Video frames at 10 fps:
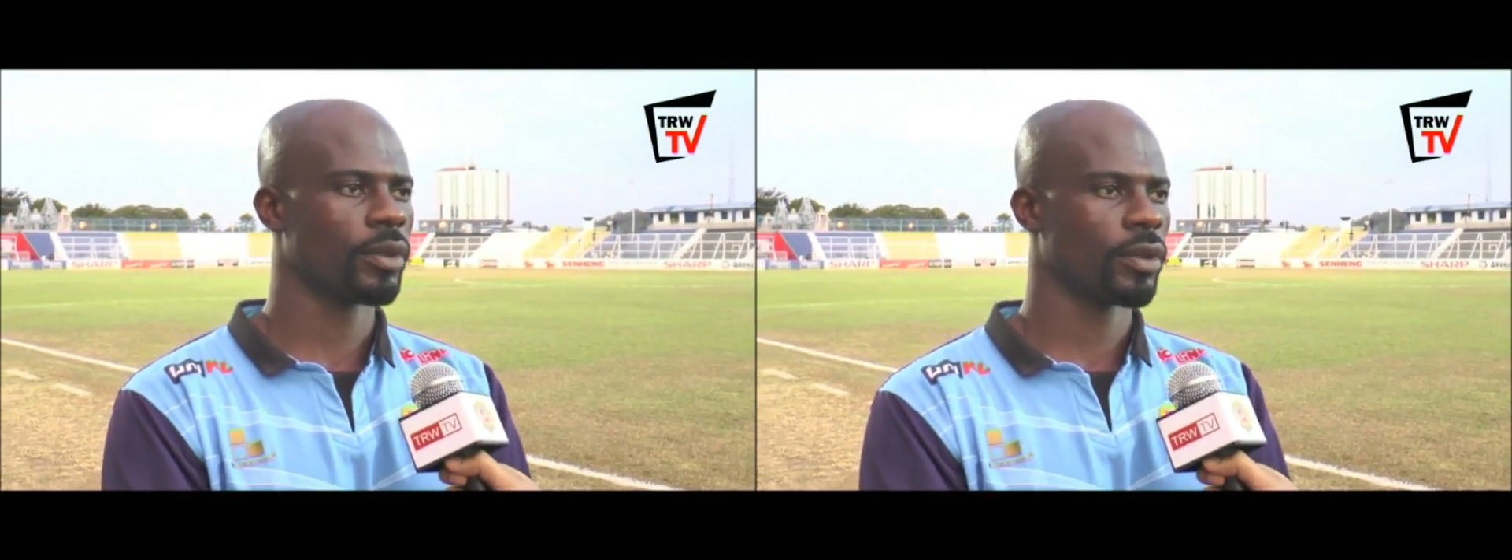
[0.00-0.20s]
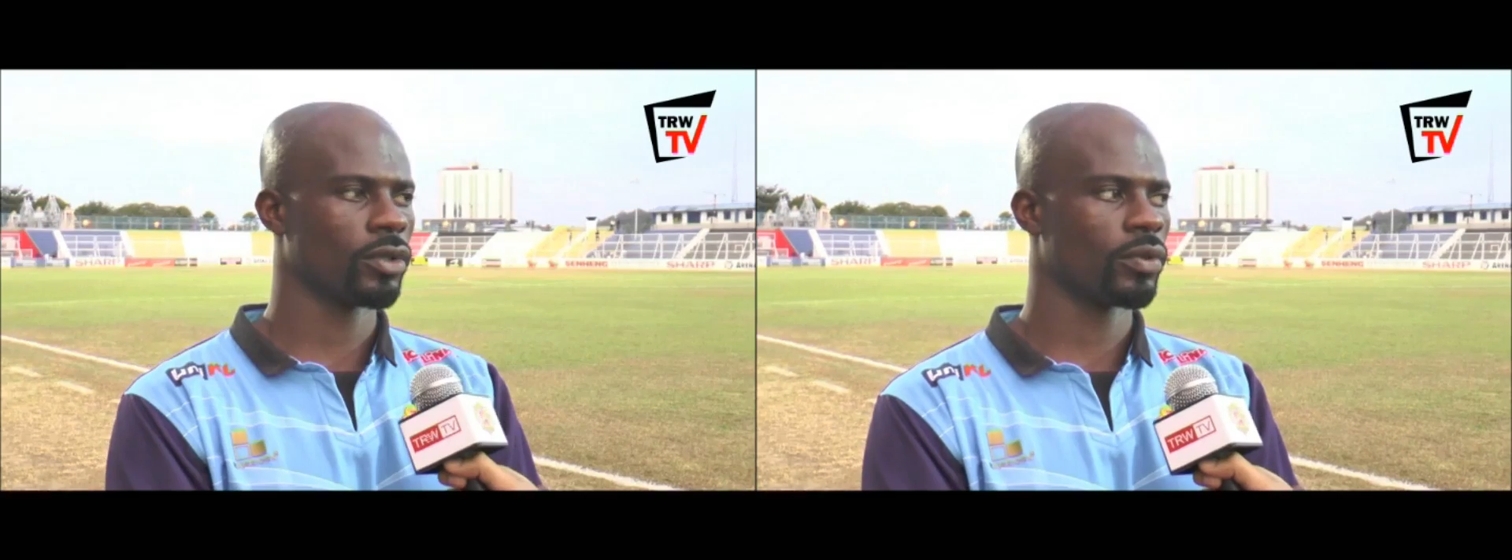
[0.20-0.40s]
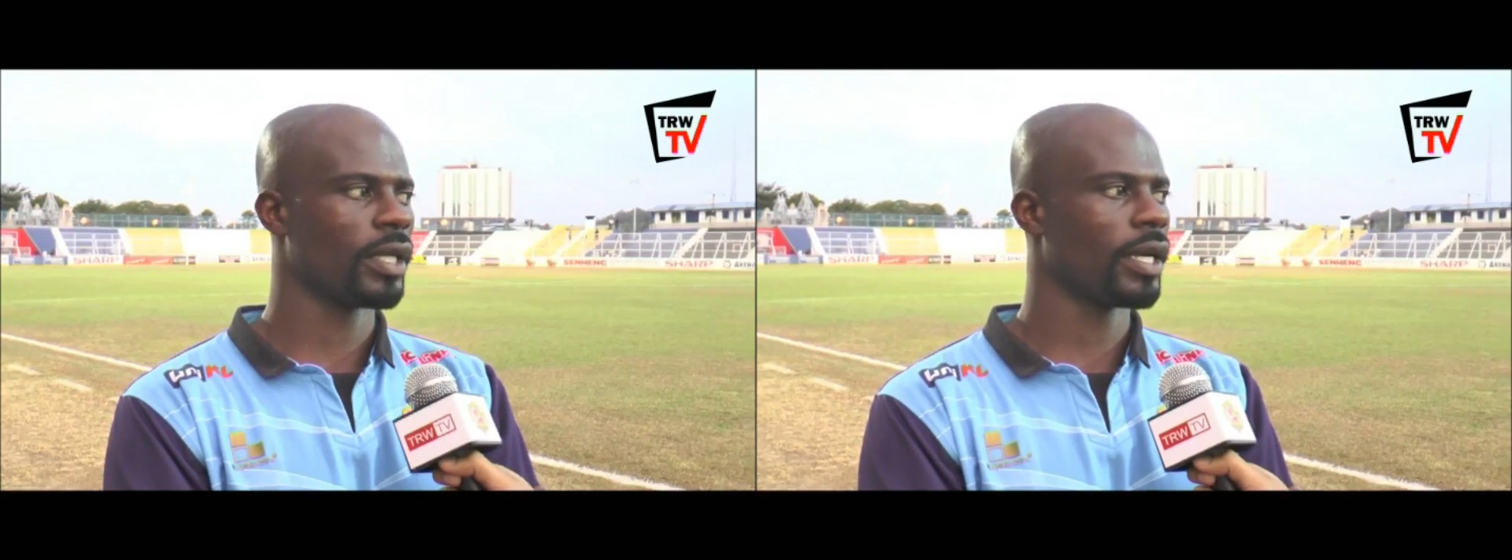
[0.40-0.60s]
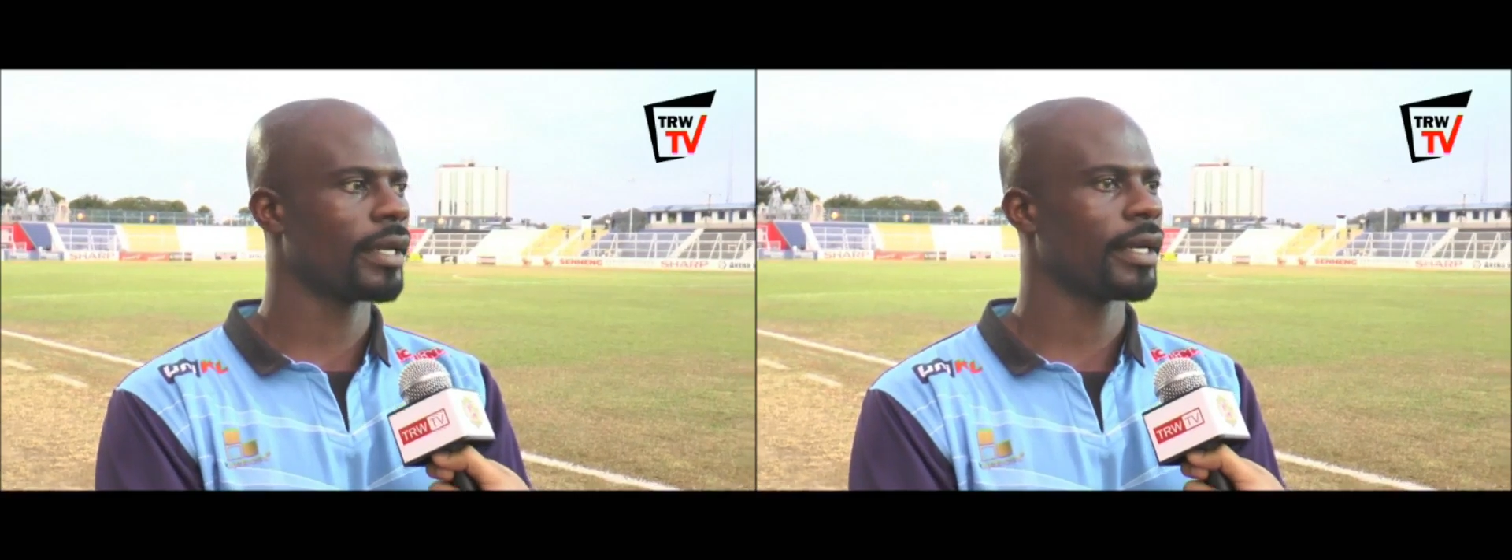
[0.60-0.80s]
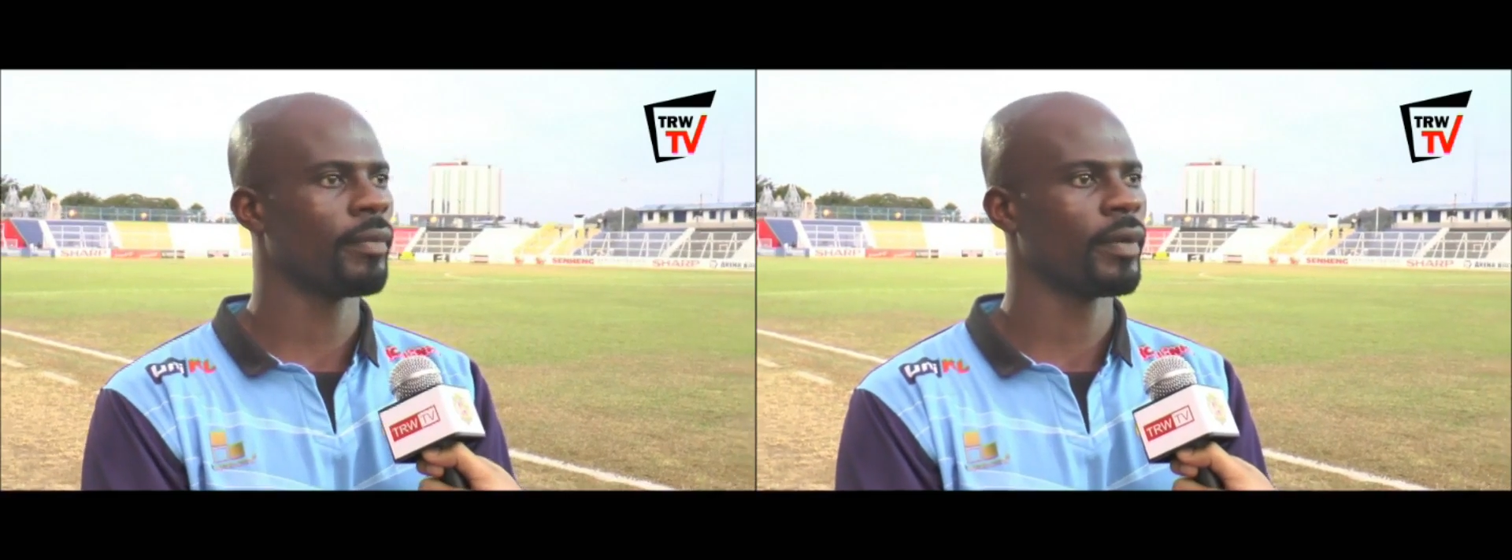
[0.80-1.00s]
because when I
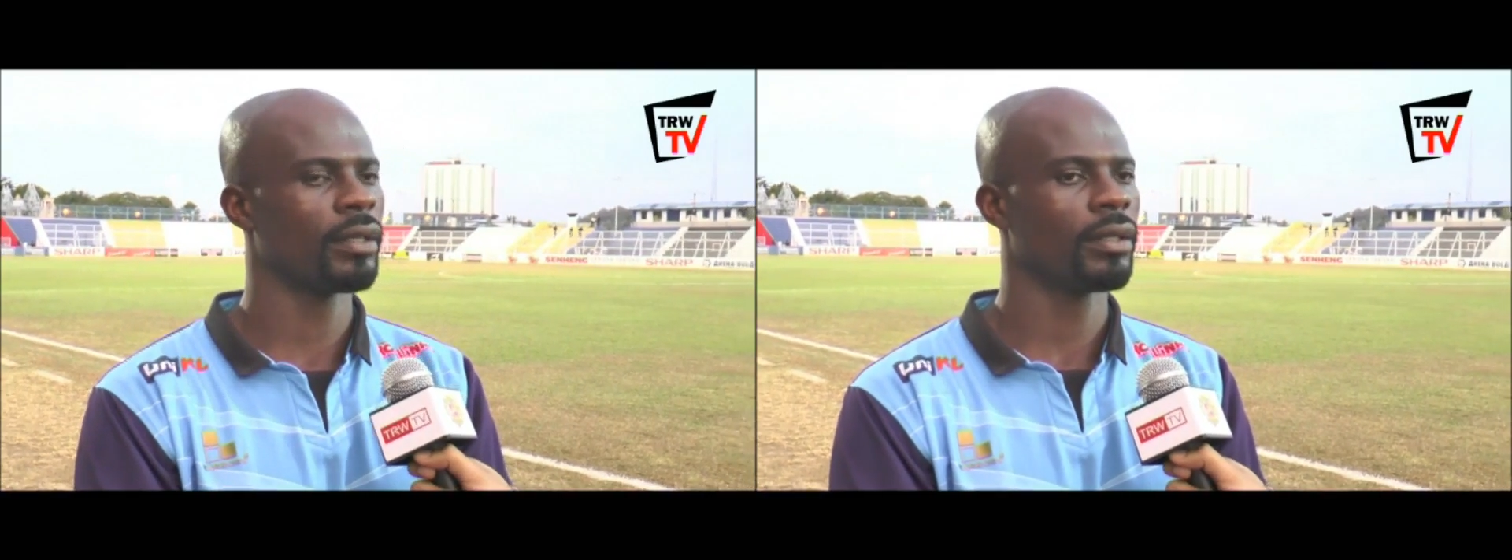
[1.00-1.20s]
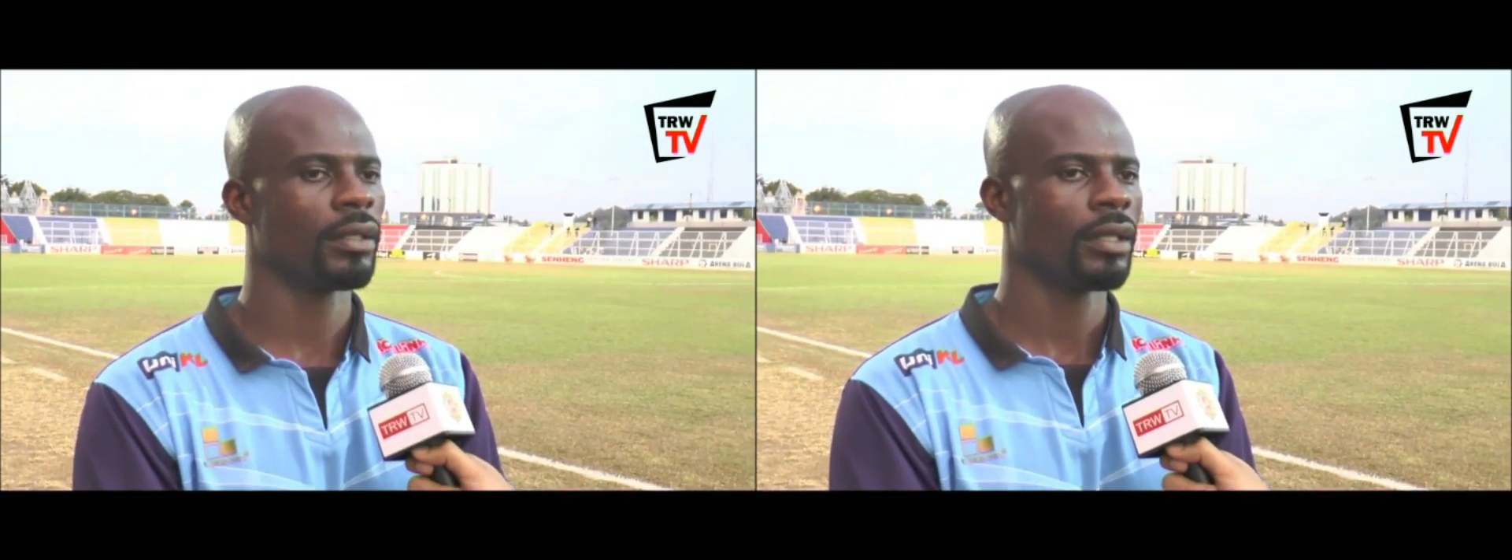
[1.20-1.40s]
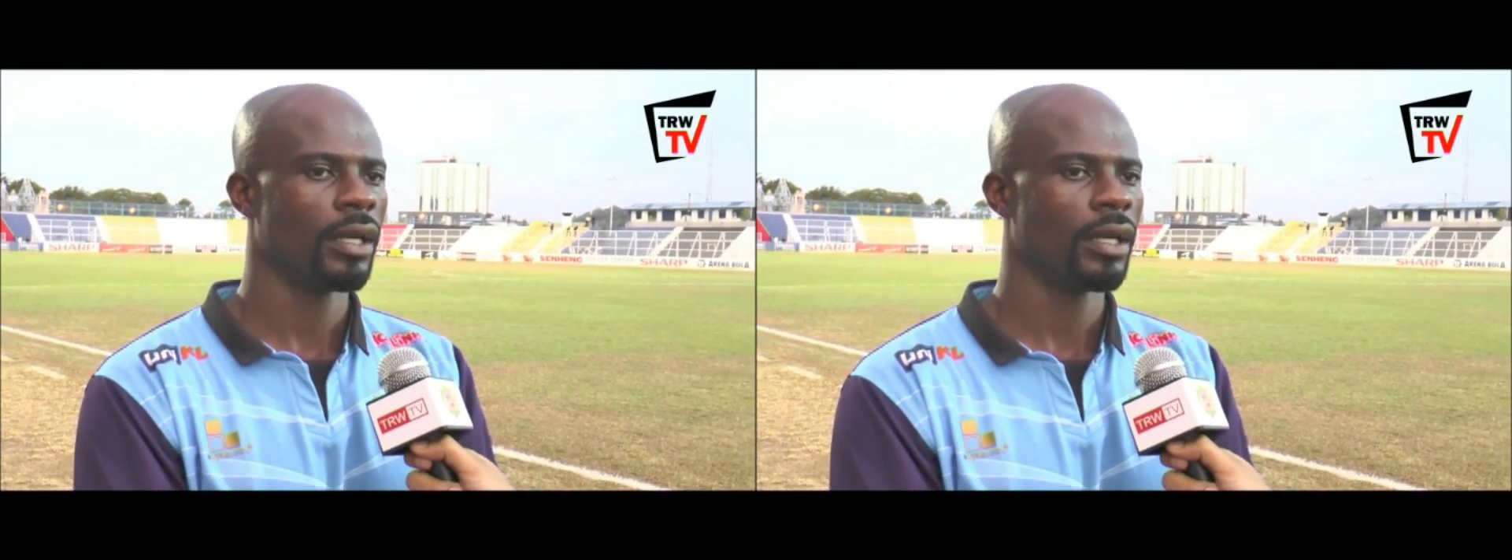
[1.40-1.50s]
came in,